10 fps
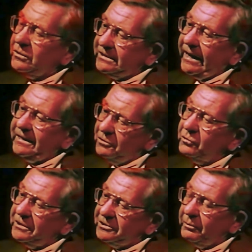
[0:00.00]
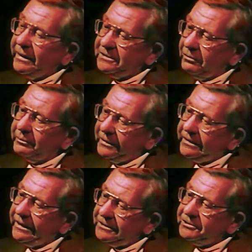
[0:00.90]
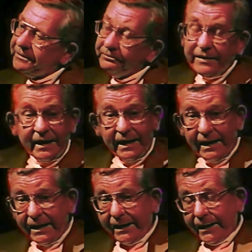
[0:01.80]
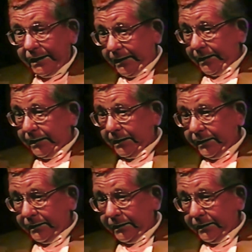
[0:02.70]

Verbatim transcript: Because they knew this man's reputation. Yes, yes.